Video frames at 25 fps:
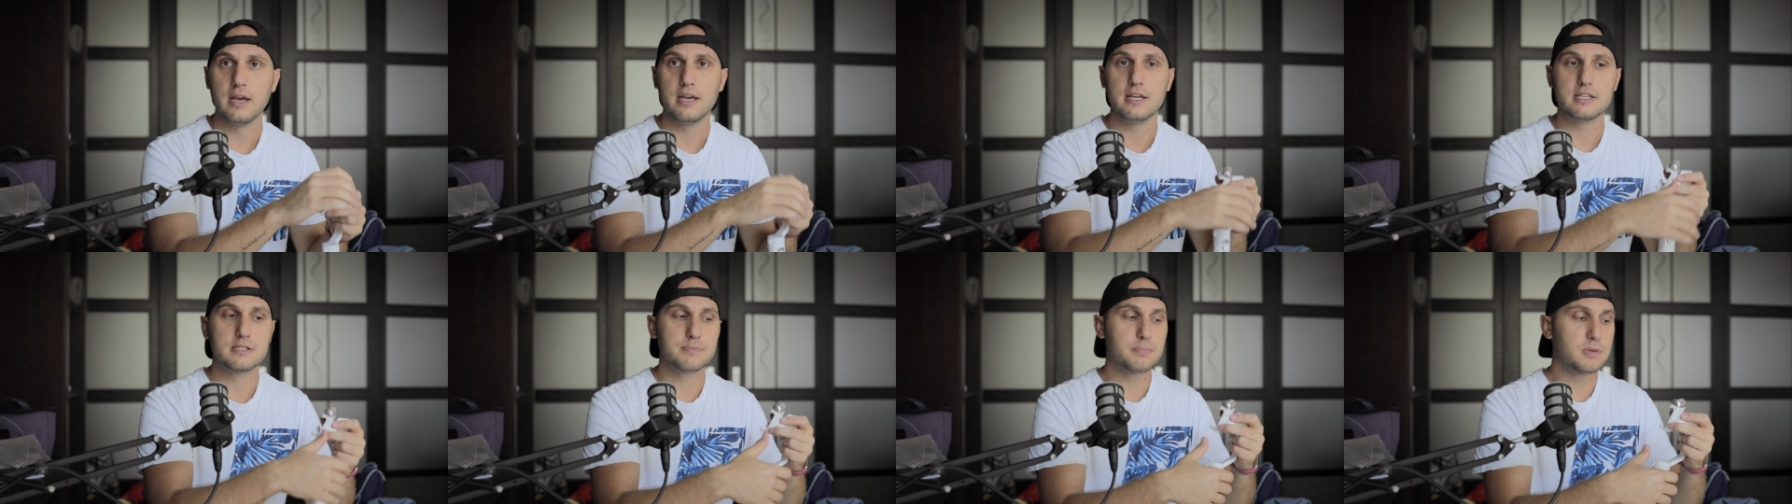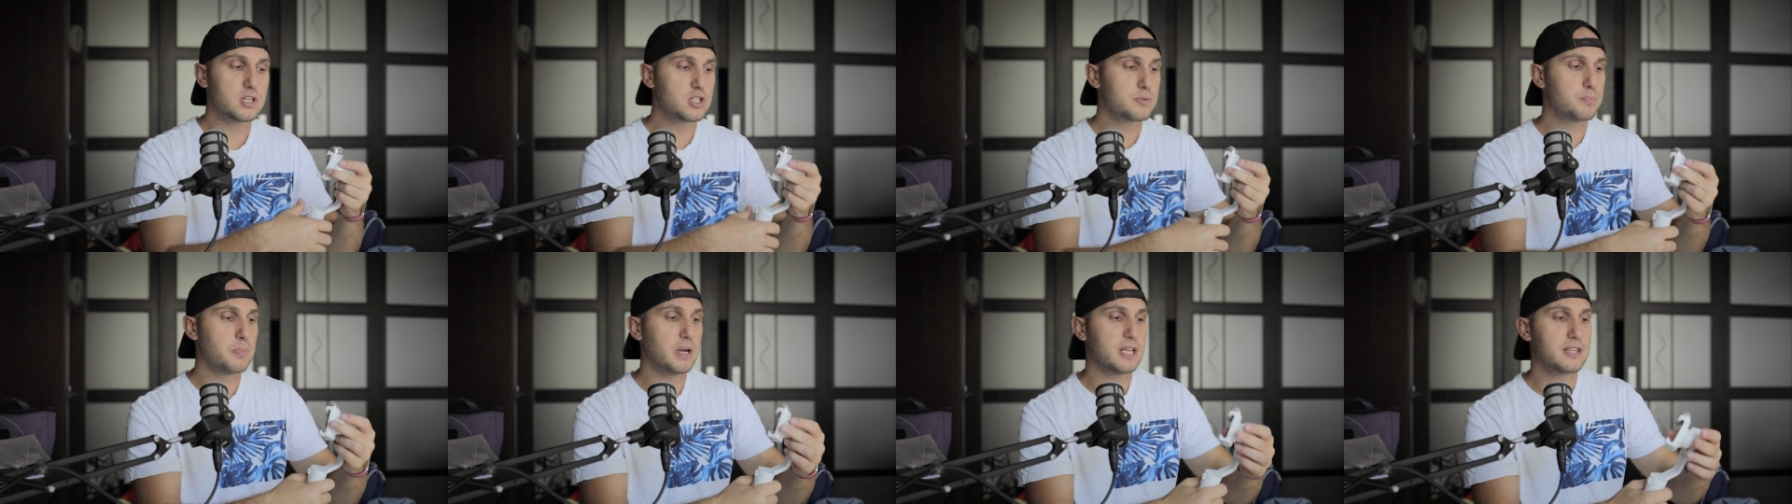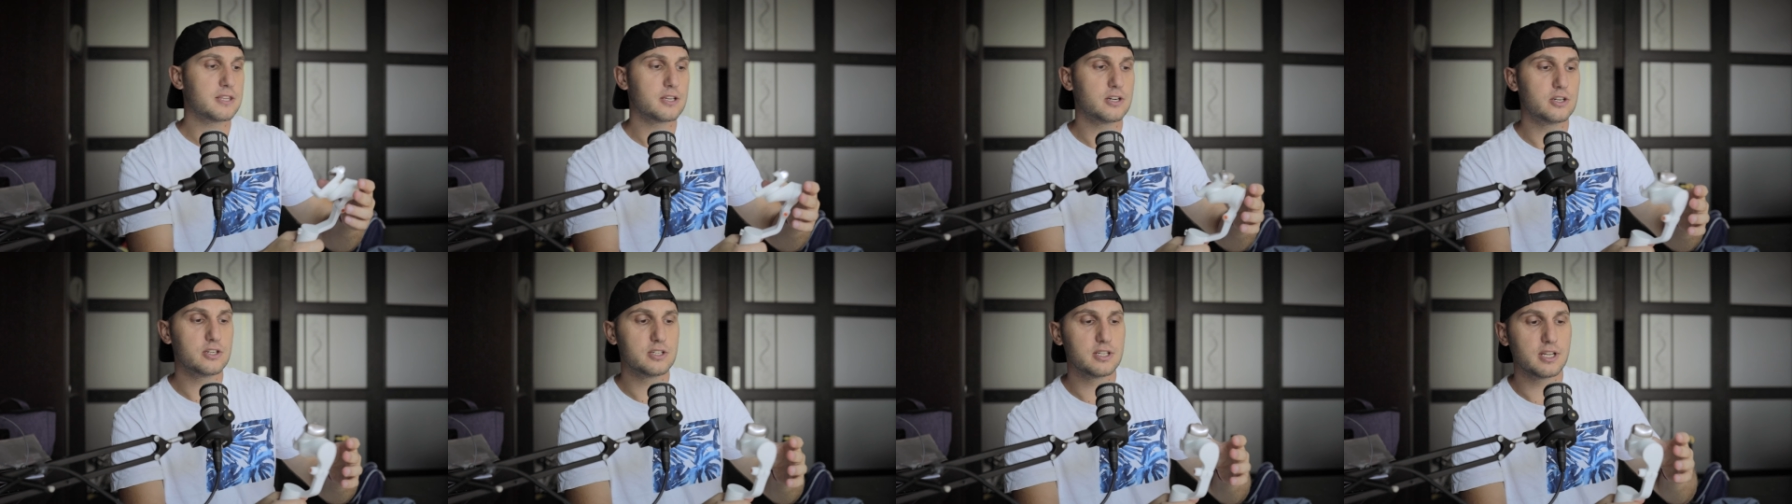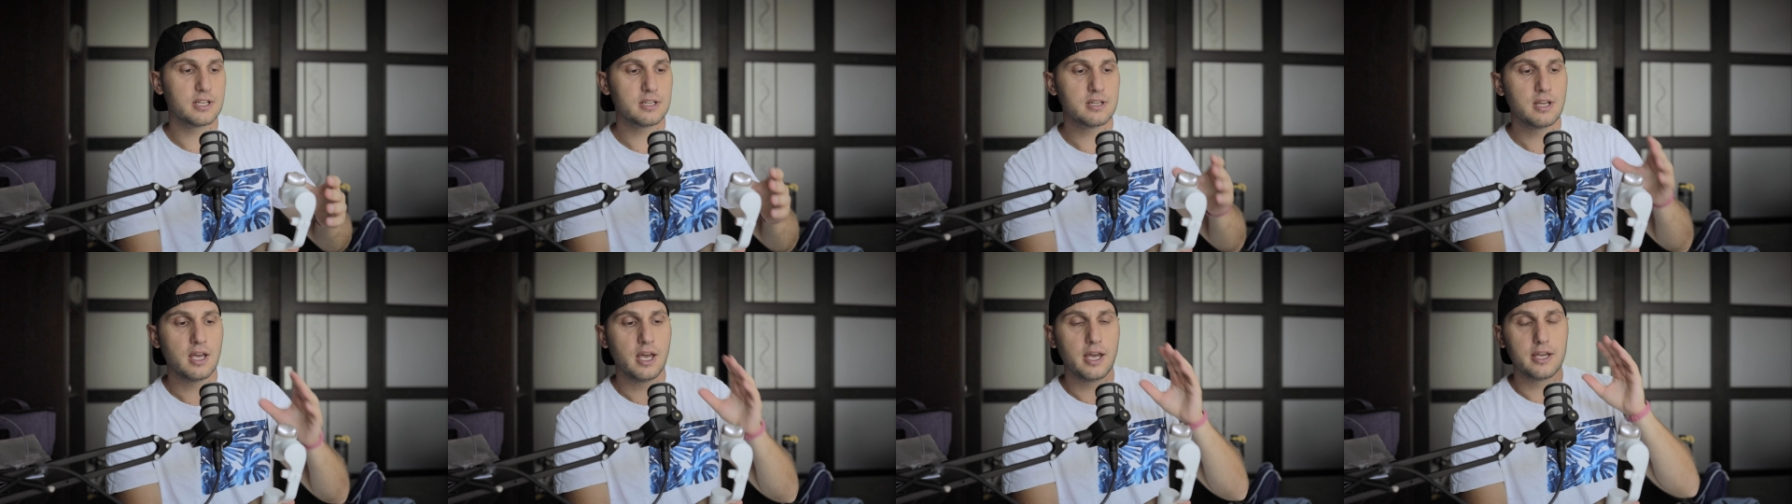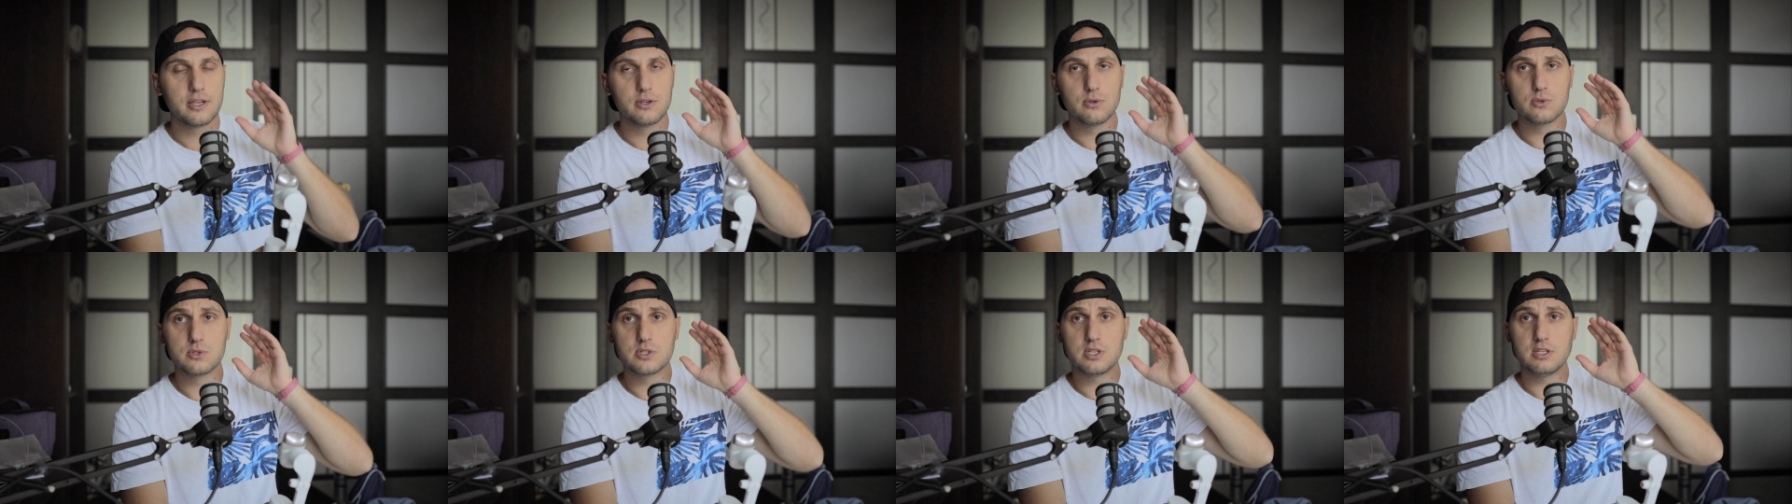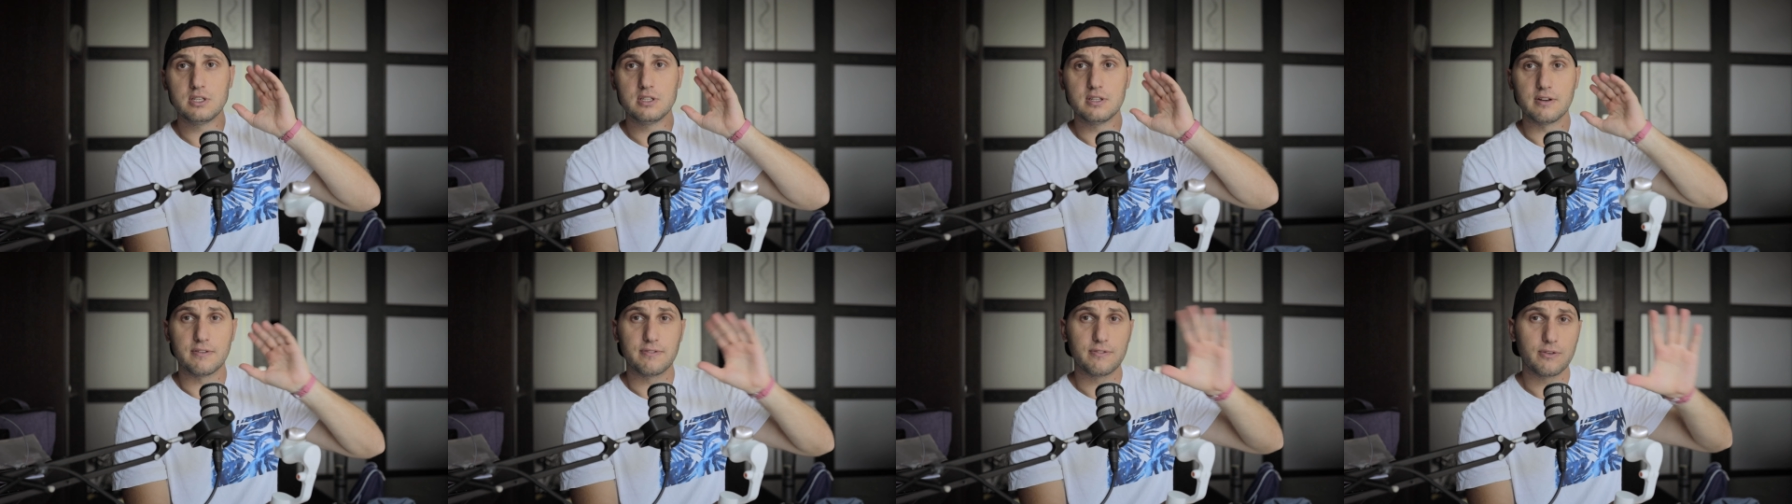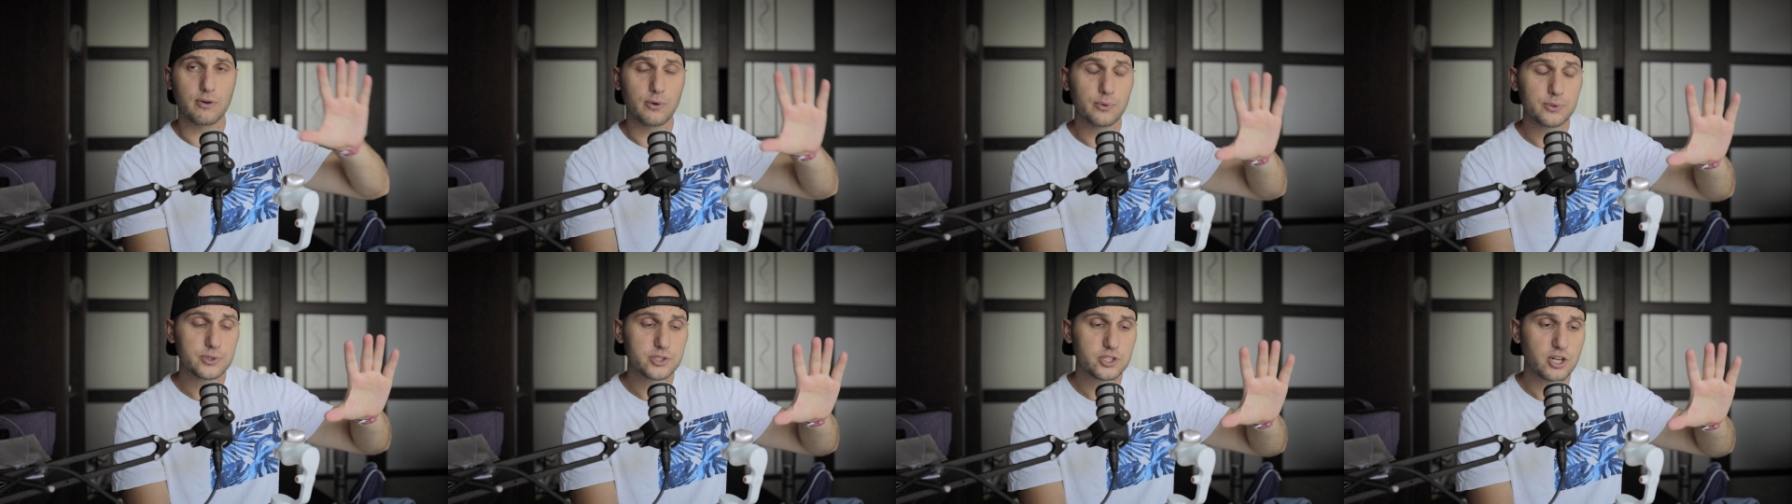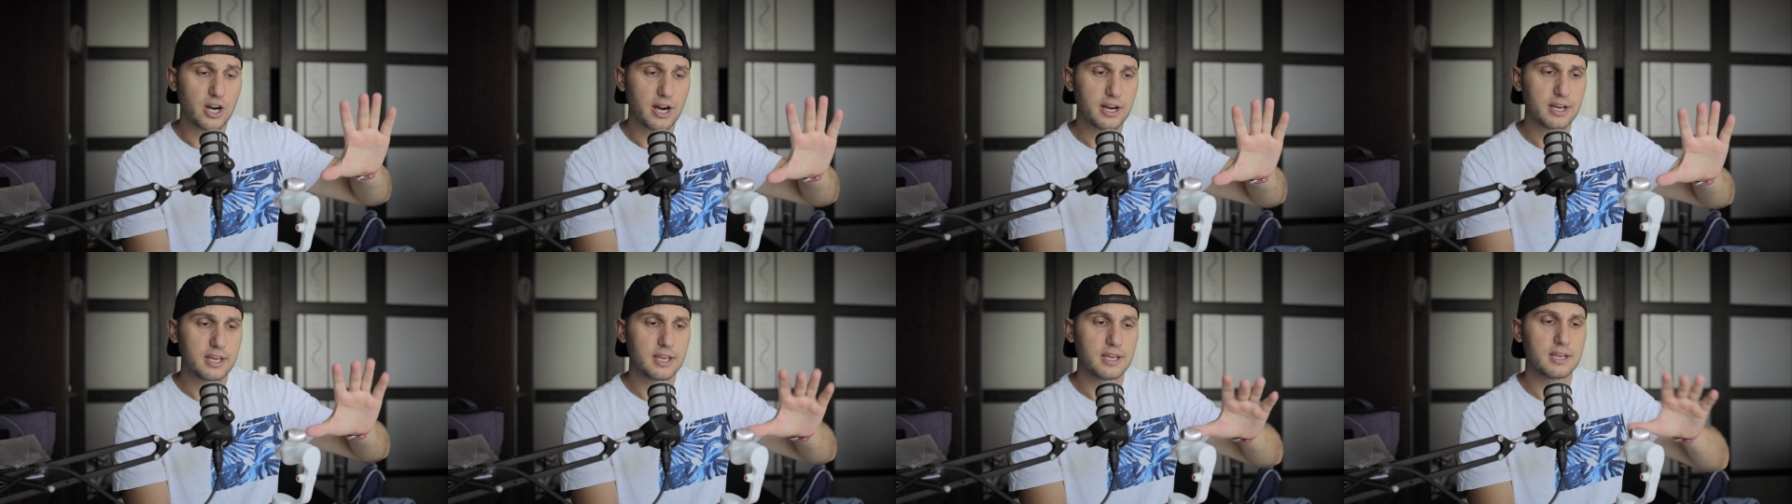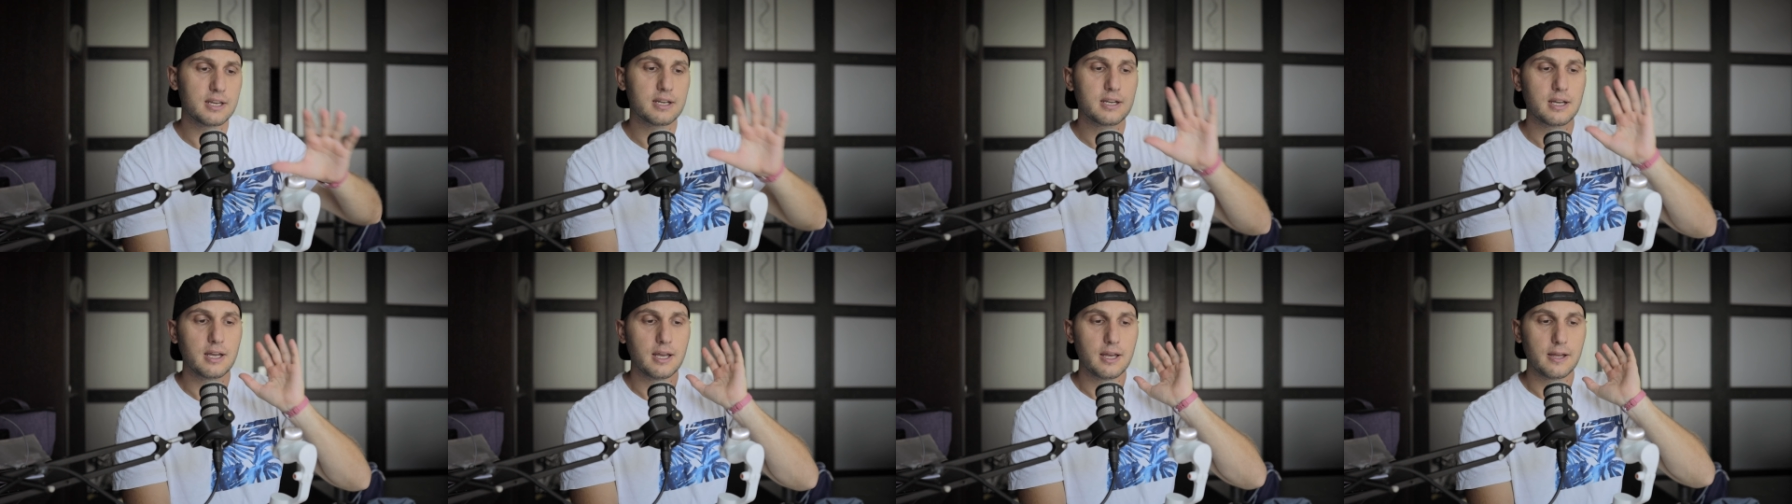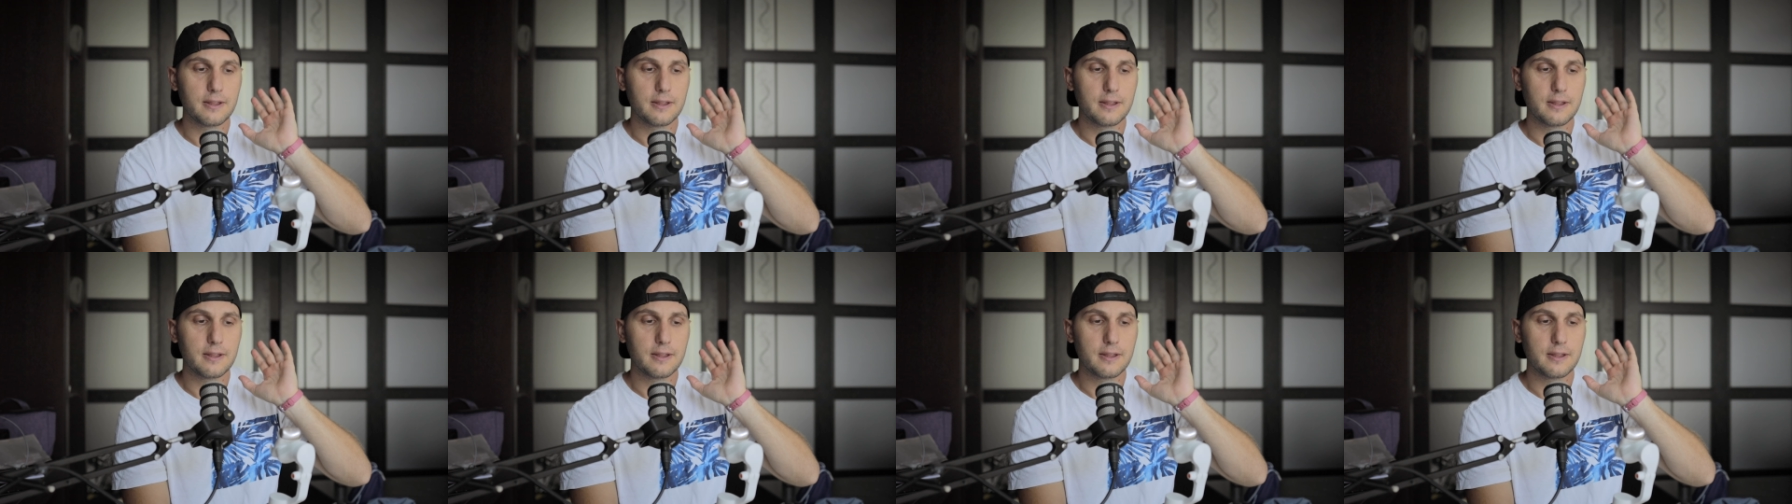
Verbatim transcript: It's much better than using the phone tracking.